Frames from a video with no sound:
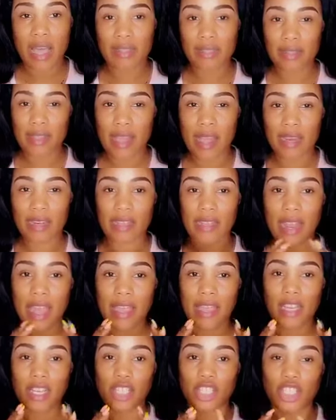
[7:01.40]
has kind of
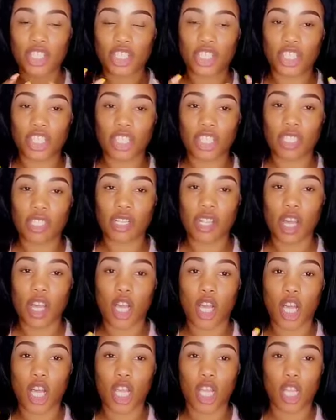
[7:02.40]
like a sheen,
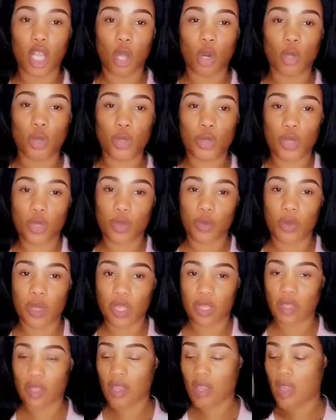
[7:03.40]
a glow to
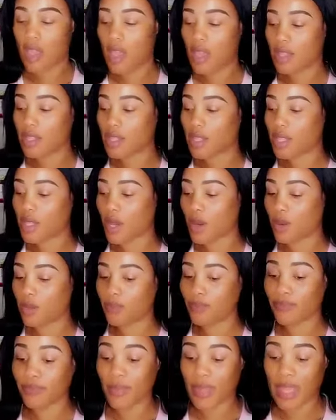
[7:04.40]
it.
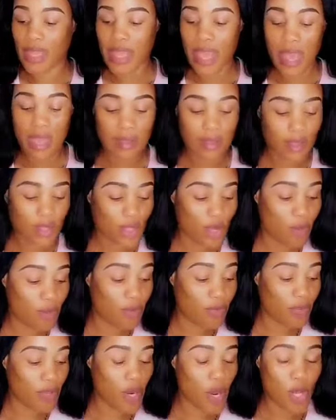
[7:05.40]
So yeah, so
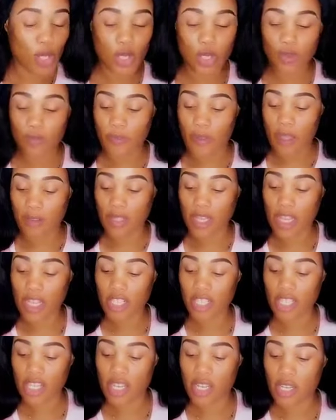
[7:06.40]
moving on to
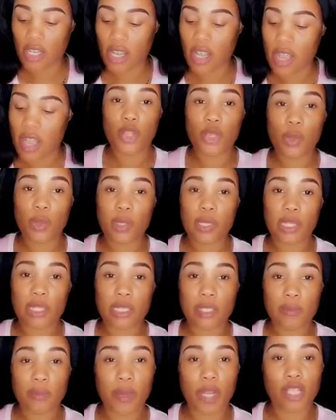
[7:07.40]
foundation. You use a
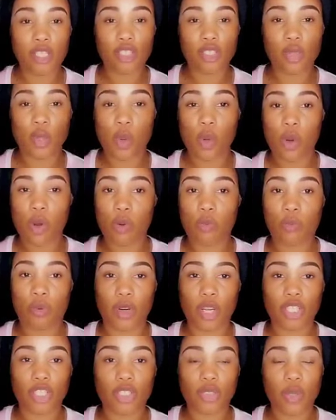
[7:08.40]
sponge or a
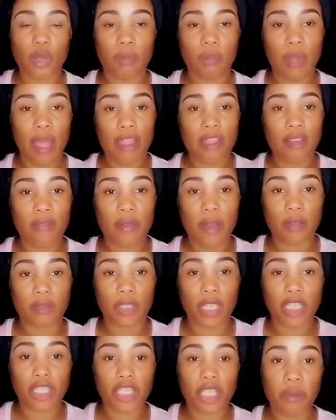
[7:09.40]
brush to apply your
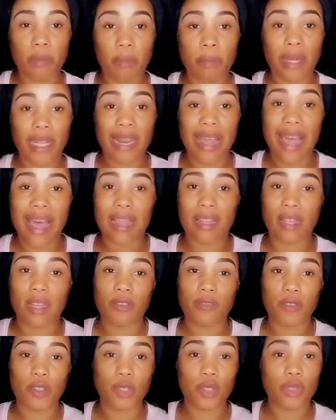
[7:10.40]
foundation, but I
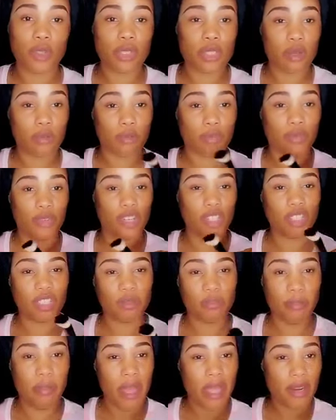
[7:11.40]
love to use a
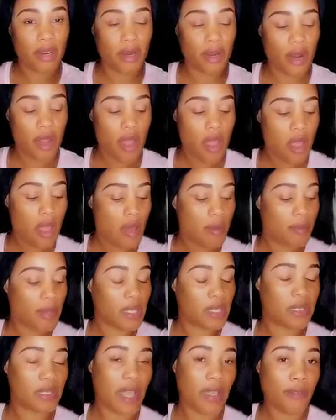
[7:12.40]
brush better,
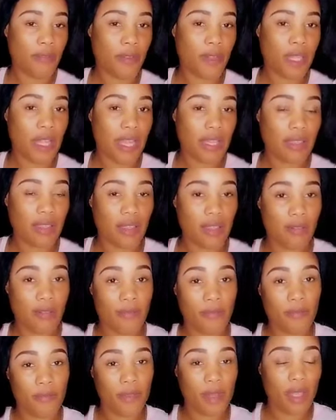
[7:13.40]
because I feel like the
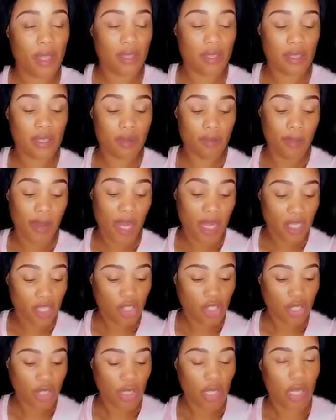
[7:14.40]

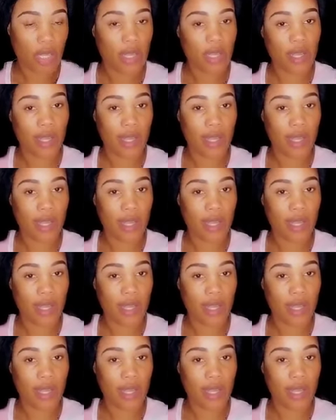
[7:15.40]
sponge,